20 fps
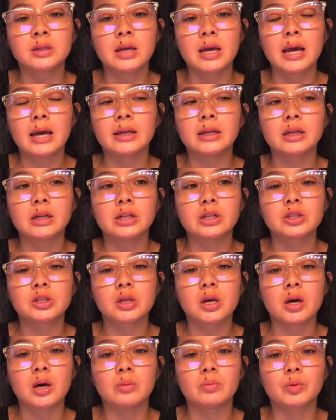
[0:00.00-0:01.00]
and it is
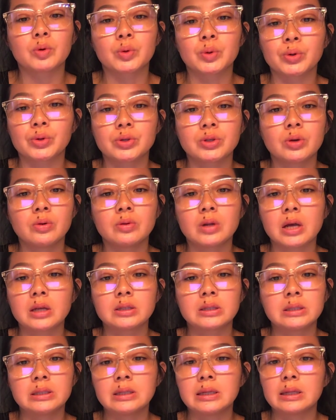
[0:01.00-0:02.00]
crucial not
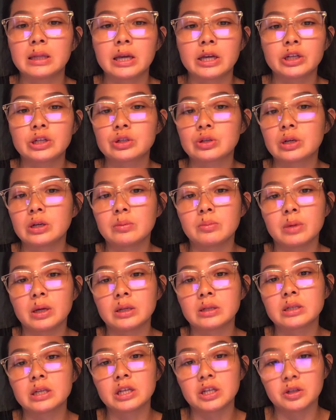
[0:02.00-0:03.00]
to delay
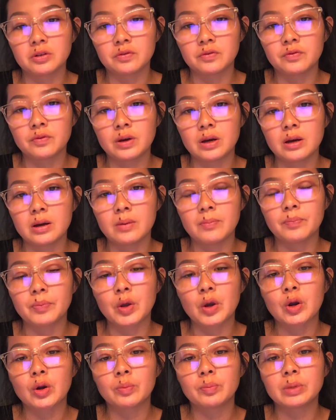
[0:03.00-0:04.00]
treatment if
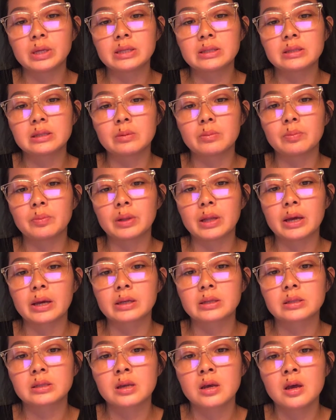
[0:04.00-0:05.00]
herpes
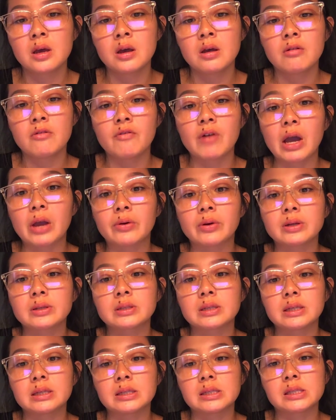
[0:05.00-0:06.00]
simplex virus
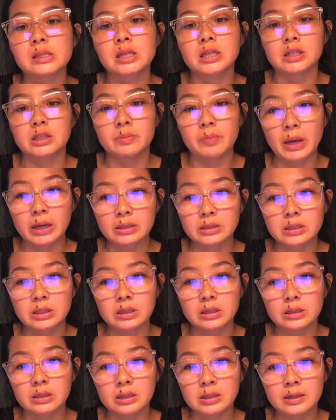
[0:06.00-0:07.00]
is
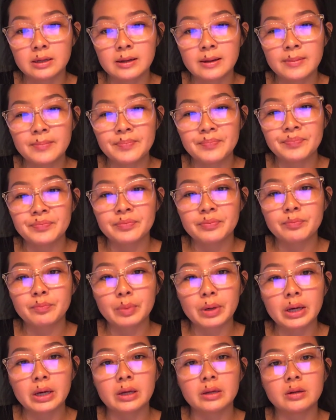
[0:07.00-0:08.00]
suspected.
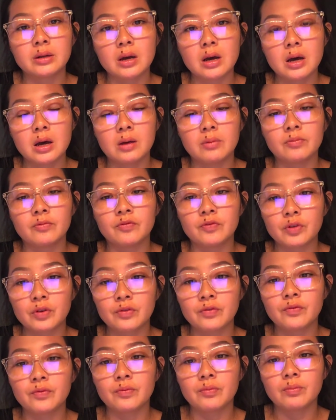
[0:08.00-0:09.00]
But for
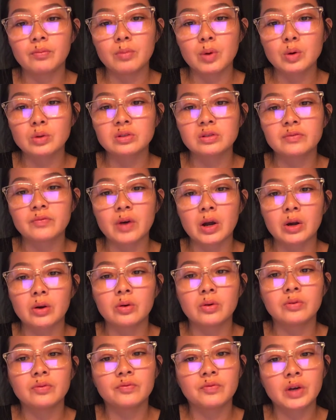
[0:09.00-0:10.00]
most
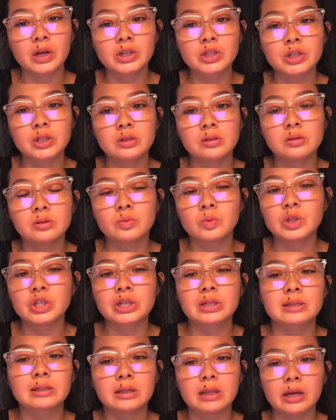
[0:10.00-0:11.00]
viral infections, we
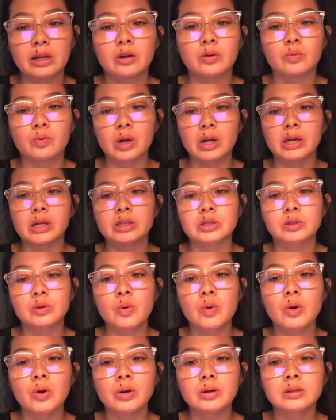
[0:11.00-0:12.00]
just let it run its
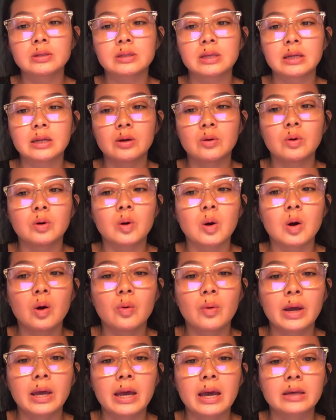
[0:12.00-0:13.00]
course and it will go
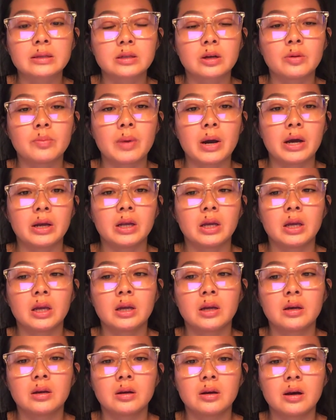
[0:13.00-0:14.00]
away as our body
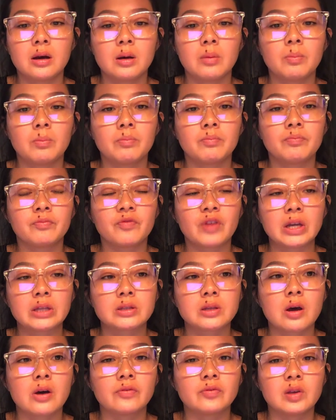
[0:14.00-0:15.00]
fights
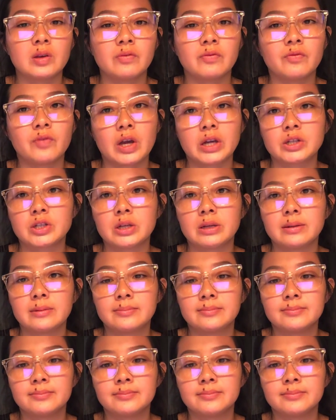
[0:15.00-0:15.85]
off the infection.